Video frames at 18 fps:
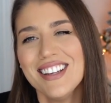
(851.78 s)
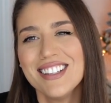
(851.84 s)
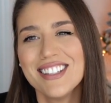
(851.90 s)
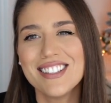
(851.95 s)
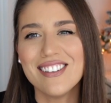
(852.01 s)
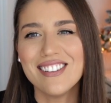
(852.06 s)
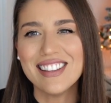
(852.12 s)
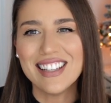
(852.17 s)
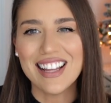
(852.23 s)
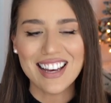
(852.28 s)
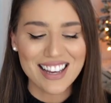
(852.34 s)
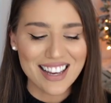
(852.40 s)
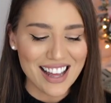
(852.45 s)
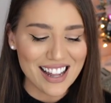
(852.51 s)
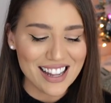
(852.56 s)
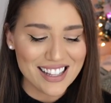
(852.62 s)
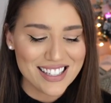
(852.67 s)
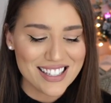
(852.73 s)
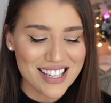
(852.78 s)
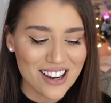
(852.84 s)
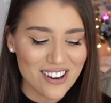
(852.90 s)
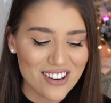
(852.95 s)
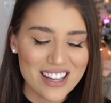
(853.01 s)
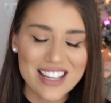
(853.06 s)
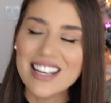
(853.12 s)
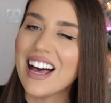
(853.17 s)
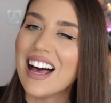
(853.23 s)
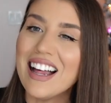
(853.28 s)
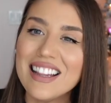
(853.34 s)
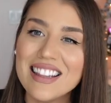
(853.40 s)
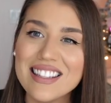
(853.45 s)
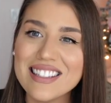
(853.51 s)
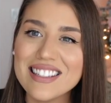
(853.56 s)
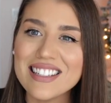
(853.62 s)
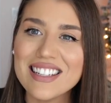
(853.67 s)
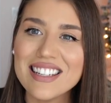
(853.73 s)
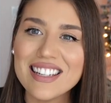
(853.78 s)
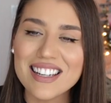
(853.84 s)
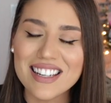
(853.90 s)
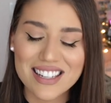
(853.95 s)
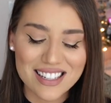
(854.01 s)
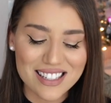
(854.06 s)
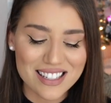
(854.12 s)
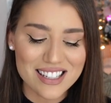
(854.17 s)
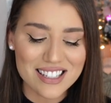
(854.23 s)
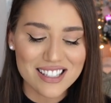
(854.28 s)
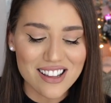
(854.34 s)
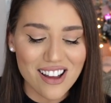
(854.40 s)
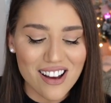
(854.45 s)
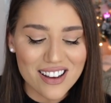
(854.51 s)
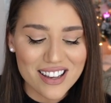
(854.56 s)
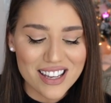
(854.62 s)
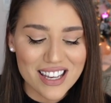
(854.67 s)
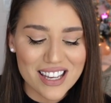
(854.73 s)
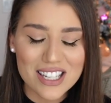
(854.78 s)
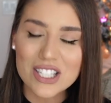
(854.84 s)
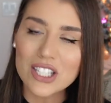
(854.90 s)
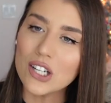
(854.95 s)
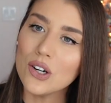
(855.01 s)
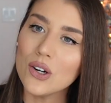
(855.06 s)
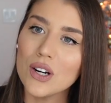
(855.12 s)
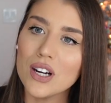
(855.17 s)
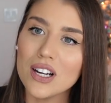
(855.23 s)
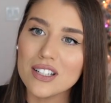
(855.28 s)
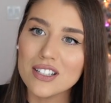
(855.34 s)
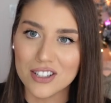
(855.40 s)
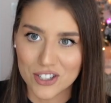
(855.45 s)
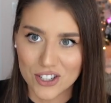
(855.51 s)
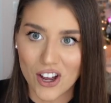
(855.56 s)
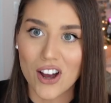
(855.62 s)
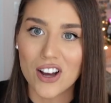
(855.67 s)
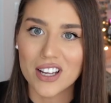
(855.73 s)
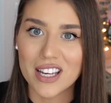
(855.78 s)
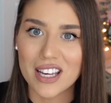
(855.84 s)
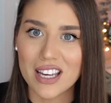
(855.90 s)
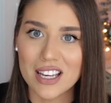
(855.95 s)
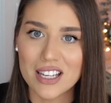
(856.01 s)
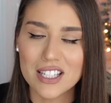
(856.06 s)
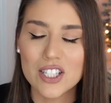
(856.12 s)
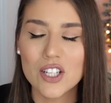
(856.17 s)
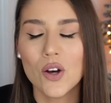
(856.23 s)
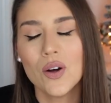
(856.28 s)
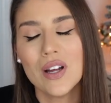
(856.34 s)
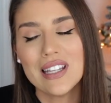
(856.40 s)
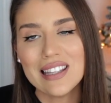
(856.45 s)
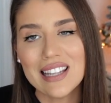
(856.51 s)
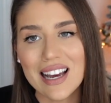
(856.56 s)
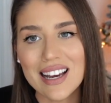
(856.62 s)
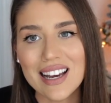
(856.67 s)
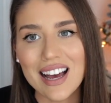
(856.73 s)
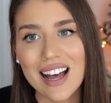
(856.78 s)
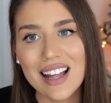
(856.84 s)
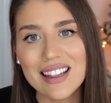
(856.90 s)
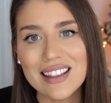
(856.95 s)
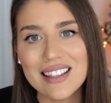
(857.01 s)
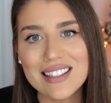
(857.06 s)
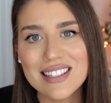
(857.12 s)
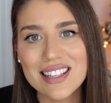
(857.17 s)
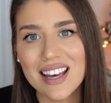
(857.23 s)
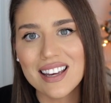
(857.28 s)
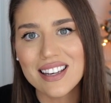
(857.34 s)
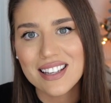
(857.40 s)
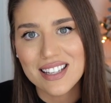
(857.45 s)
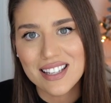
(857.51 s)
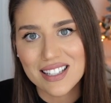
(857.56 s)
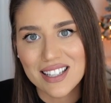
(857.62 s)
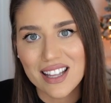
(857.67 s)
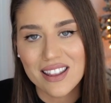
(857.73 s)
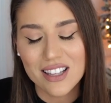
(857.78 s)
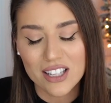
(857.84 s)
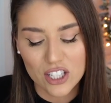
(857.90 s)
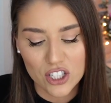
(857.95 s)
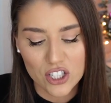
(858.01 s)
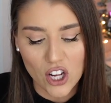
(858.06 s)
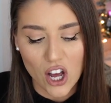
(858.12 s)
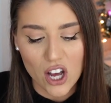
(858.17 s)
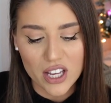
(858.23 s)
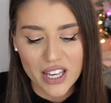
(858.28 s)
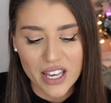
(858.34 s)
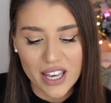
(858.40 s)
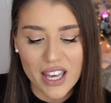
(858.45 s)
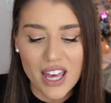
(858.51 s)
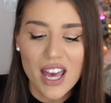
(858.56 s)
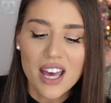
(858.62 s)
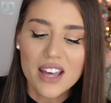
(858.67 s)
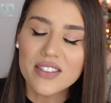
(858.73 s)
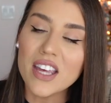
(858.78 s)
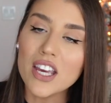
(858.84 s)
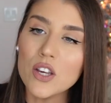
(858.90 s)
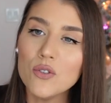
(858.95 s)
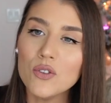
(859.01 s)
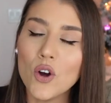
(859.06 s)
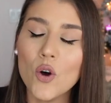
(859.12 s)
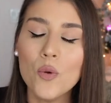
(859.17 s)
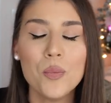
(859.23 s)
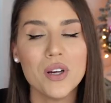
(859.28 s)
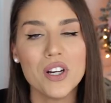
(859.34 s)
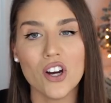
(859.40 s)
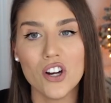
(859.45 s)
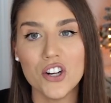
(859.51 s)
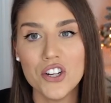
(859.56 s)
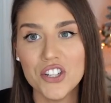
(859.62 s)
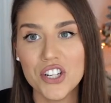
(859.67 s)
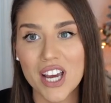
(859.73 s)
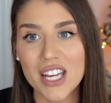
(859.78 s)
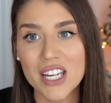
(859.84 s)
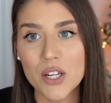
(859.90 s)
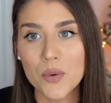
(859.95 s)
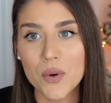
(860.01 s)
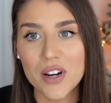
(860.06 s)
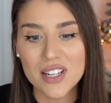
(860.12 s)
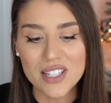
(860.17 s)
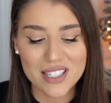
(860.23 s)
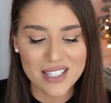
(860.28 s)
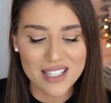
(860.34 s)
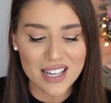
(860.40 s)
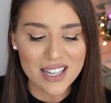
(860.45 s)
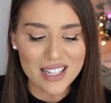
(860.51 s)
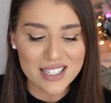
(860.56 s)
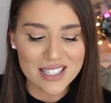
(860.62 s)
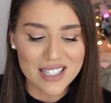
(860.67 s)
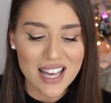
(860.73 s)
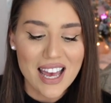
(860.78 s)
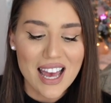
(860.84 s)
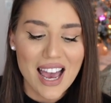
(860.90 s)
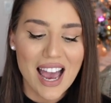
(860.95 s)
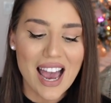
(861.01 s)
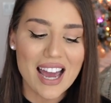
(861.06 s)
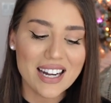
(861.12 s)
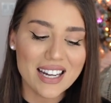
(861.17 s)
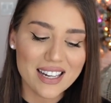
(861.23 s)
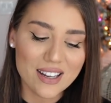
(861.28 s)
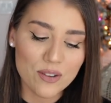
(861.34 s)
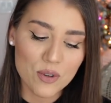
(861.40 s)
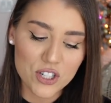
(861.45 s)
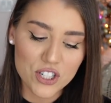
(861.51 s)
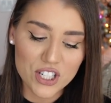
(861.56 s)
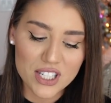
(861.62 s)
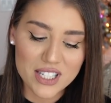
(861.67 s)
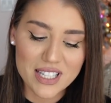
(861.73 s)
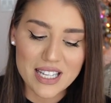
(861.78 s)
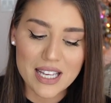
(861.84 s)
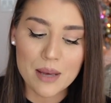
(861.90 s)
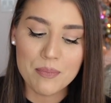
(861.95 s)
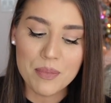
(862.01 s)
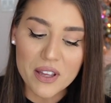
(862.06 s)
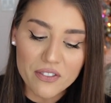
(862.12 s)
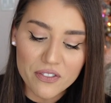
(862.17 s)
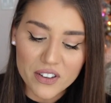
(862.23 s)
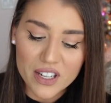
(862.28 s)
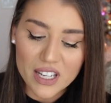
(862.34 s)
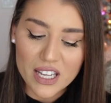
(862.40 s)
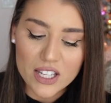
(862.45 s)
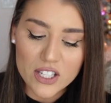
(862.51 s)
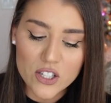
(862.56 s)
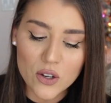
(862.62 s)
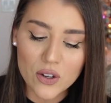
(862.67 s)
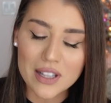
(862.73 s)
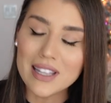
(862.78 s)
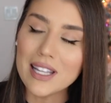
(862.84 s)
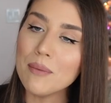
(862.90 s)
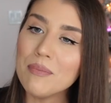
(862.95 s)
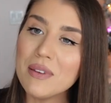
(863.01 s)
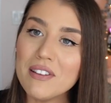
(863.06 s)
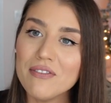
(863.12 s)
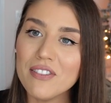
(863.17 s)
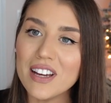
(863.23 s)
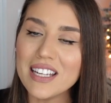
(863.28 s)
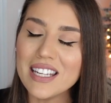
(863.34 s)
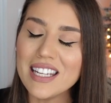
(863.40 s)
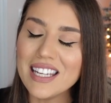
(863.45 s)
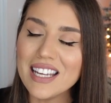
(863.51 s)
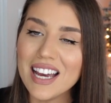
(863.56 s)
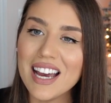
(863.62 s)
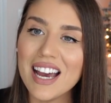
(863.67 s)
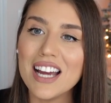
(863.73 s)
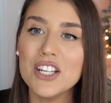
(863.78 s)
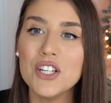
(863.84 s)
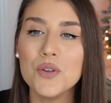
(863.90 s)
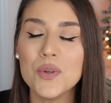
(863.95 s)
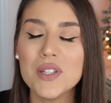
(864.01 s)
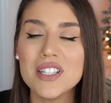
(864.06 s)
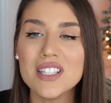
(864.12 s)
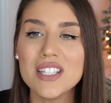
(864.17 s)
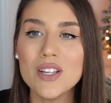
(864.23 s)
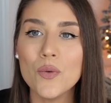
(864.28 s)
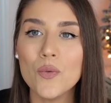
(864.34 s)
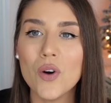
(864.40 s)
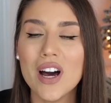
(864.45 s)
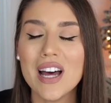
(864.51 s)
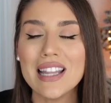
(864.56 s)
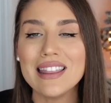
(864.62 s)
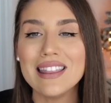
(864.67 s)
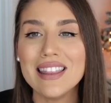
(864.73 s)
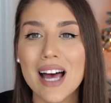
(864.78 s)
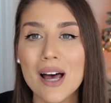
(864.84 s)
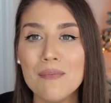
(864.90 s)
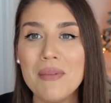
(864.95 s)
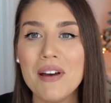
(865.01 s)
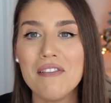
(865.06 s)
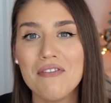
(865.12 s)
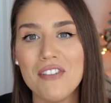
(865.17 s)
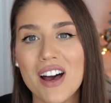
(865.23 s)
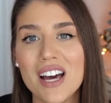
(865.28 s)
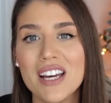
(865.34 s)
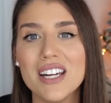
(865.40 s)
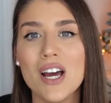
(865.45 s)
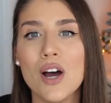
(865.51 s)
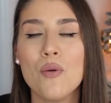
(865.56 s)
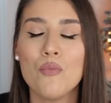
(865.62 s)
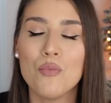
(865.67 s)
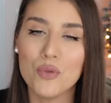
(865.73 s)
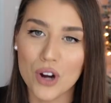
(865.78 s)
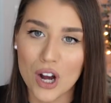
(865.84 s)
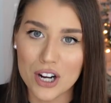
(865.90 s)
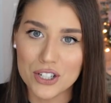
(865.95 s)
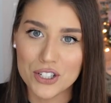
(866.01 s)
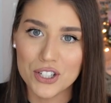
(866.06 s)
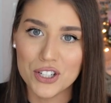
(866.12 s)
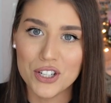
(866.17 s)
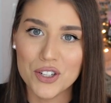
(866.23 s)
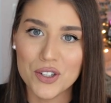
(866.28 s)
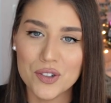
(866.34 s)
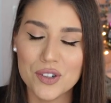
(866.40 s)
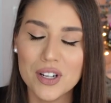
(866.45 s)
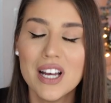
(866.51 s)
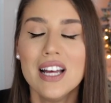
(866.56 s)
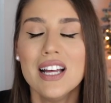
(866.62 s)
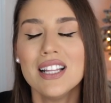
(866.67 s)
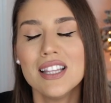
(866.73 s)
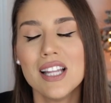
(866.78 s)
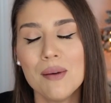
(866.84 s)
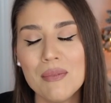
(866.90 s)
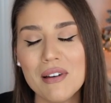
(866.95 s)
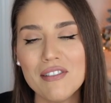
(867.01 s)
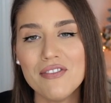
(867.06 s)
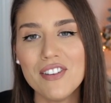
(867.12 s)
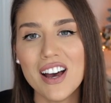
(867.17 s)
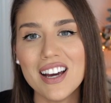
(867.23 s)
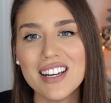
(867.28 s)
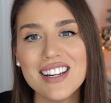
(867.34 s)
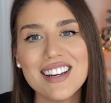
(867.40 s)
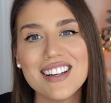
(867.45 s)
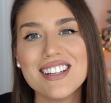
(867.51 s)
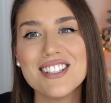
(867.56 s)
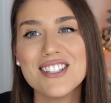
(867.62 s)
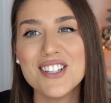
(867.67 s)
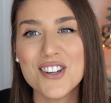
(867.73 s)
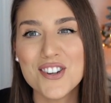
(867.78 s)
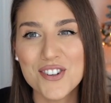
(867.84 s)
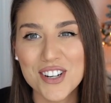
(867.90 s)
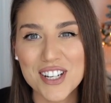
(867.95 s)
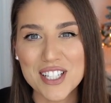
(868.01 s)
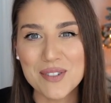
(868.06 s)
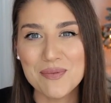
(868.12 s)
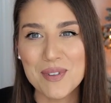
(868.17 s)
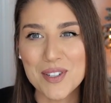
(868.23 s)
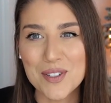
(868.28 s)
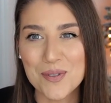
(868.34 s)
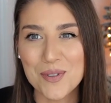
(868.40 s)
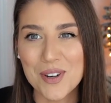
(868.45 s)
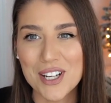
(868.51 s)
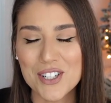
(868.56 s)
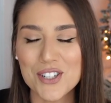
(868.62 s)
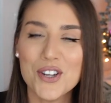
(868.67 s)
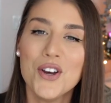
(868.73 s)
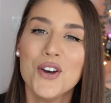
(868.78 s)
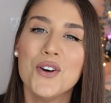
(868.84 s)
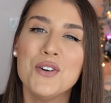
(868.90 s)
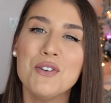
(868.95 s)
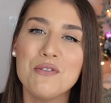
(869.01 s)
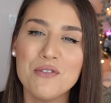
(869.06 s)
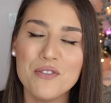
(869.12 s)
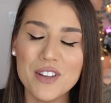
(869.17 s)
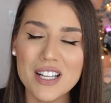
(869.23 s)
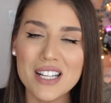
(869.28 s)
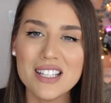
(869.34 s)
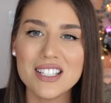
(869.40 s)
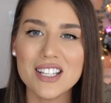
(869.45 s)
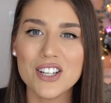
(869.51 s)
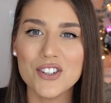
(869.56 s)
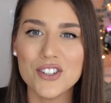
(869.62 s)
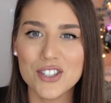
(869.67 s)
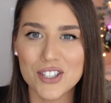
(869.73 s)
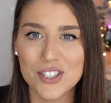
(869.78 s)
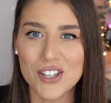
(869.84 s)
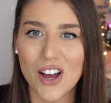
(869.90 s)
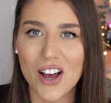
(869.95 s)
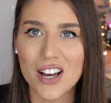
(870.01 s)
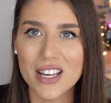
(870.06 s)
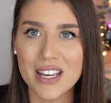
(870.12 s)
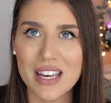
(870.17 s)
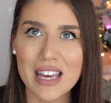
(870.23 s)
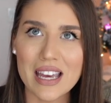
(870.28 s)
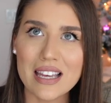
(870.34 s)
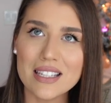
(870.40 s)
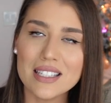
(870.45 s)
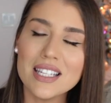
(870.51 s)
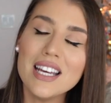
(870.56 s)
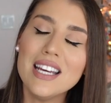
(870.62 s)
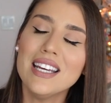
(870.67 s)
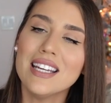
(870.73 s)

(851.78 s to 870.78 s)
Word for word: So la calza or calzi is stockings or a stocking. So la calza is the stocking that you'd open on January sixth, and which is the Epiphany, so l'Epifania, and you would see what La Befana brought to you. La Befana is the Christmas witch who fills your stockings.